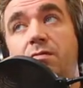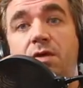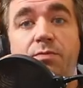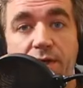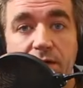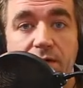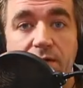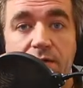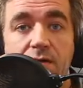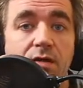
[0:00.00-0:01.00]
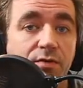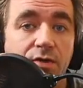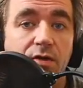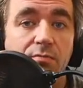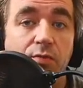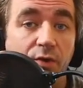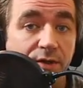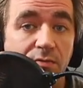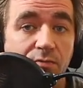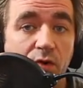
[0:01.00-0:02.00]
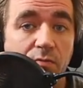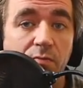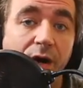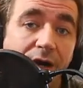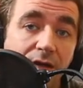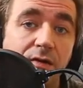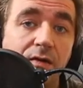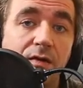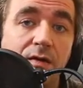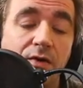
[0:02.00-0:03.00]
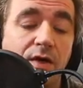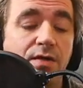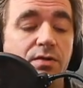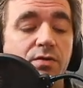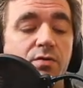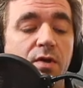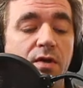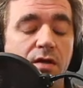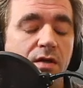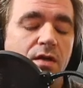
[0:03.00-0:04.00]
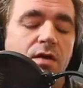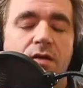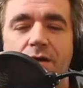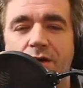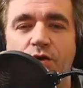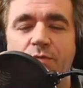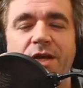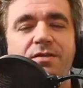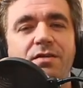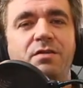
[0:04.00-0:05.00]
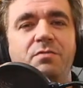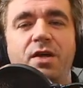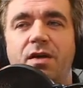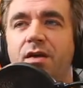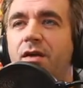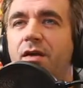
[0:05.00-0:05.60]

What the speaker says: simultaneously, if you start printing more money, okay, so you basically make